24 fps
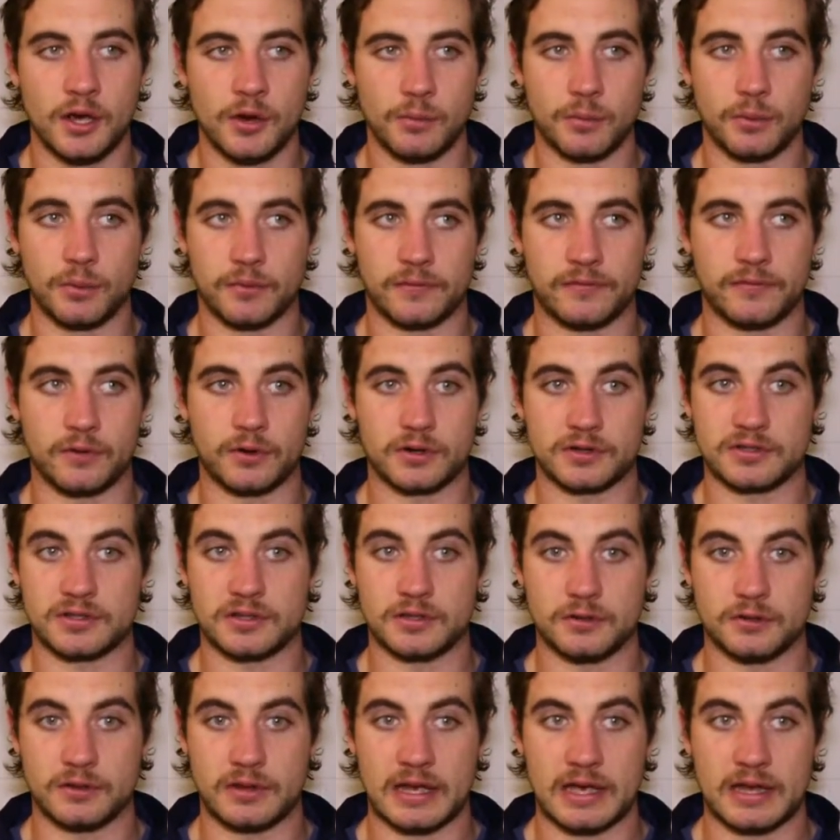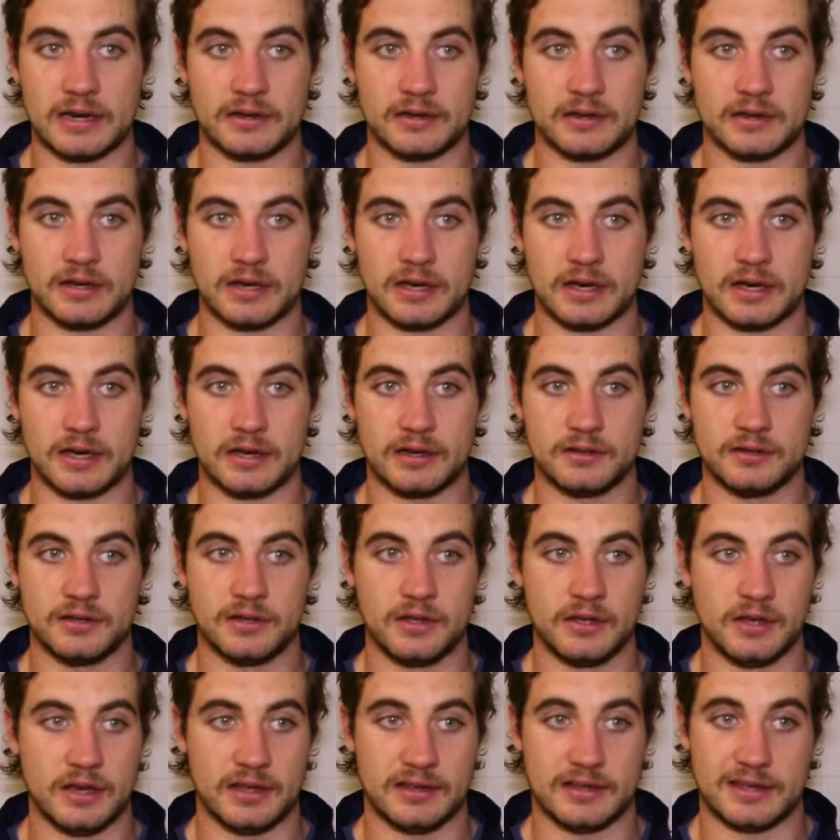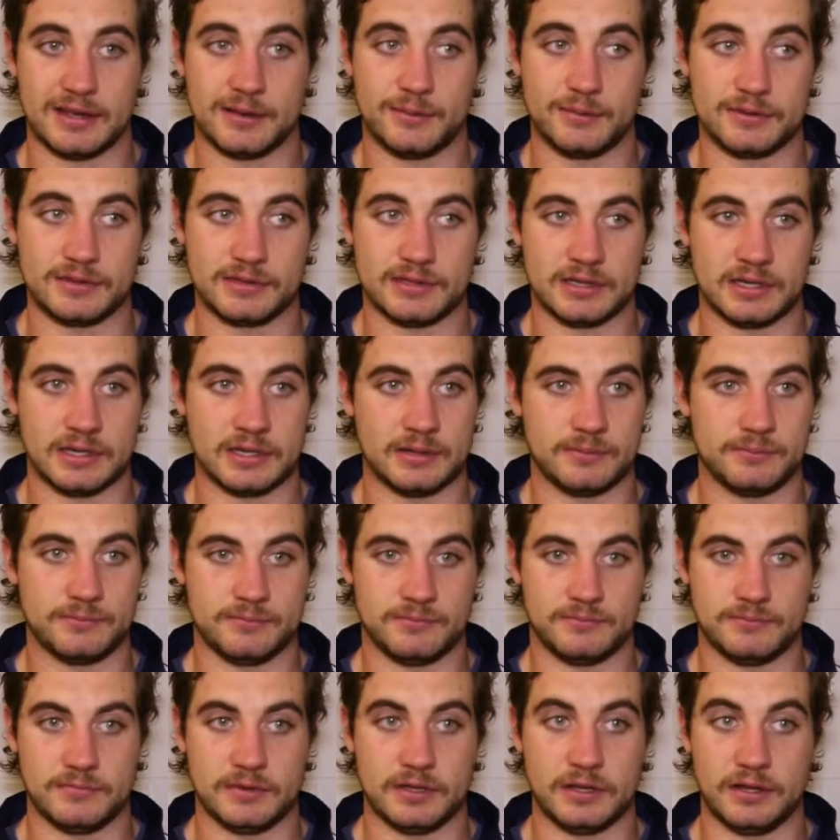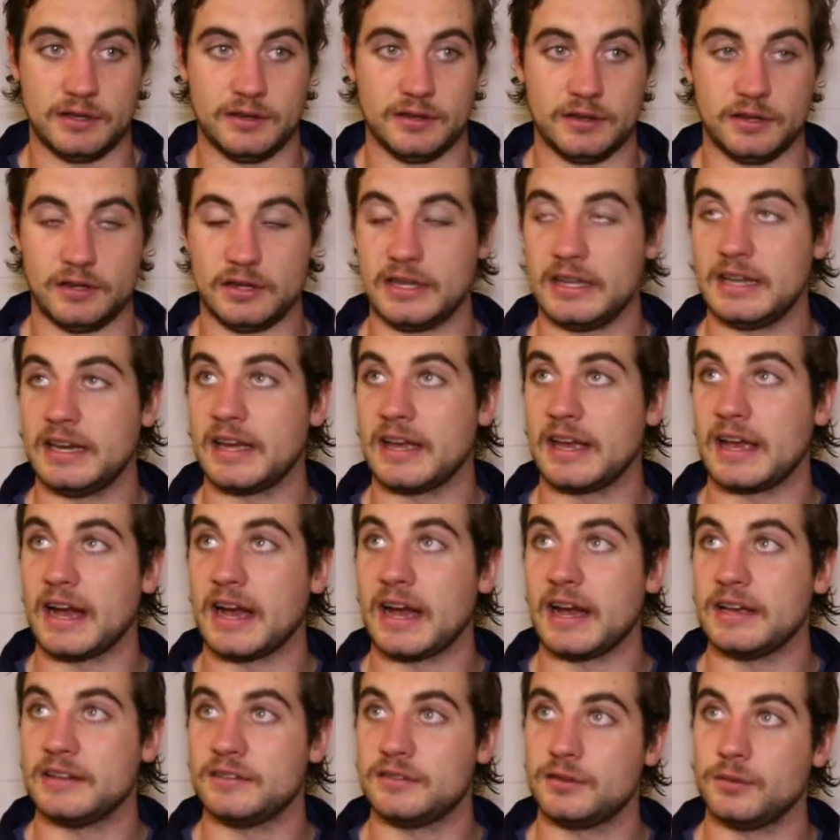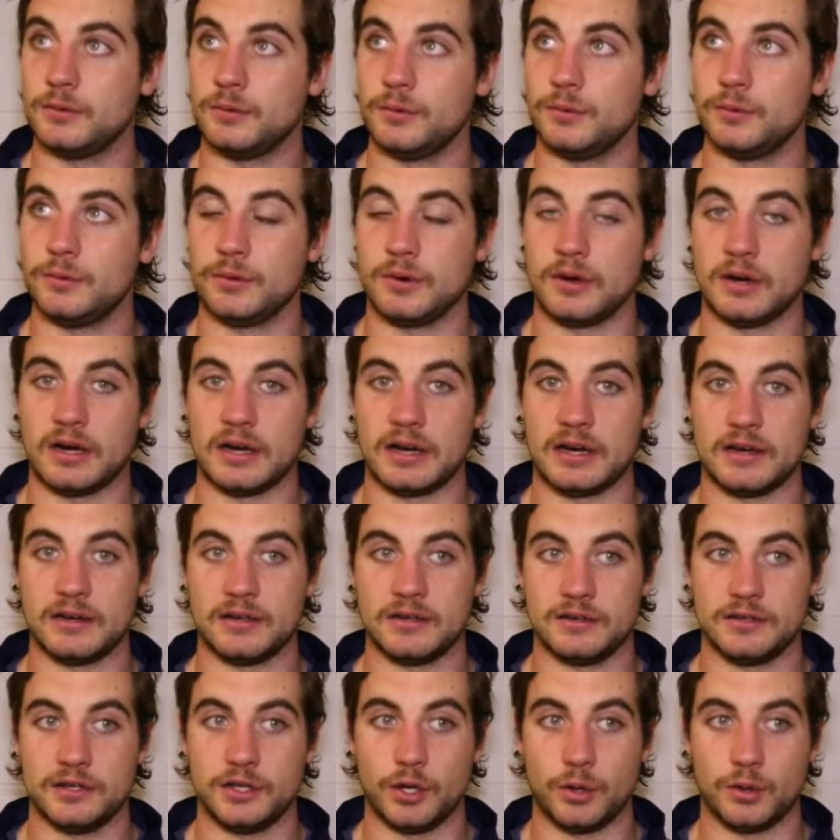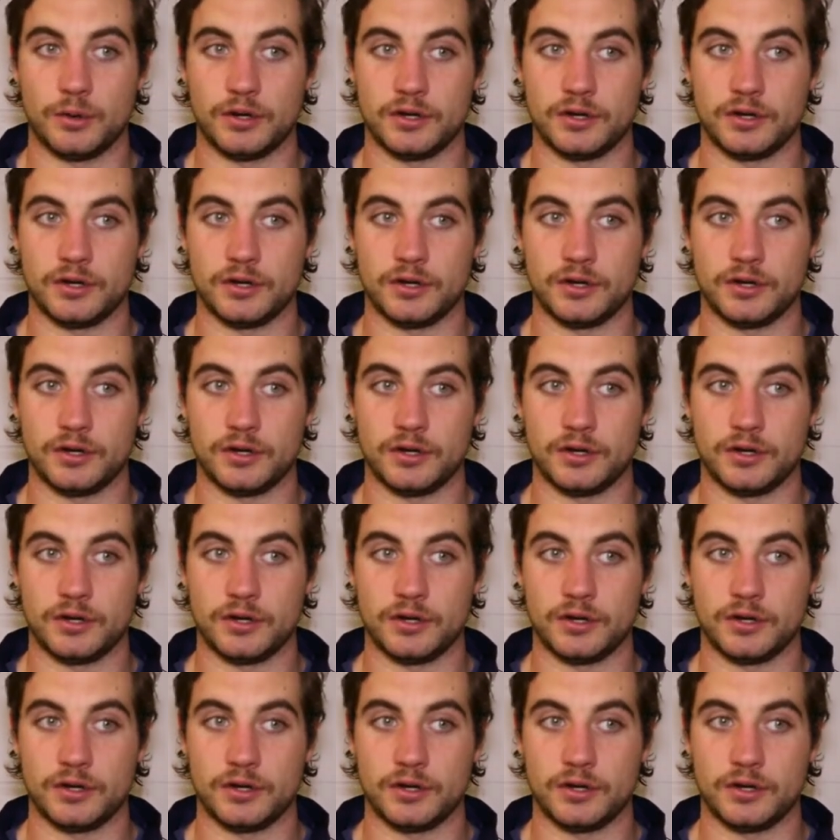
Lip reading: we were forced to do that. And I think I was the leading guy to you know,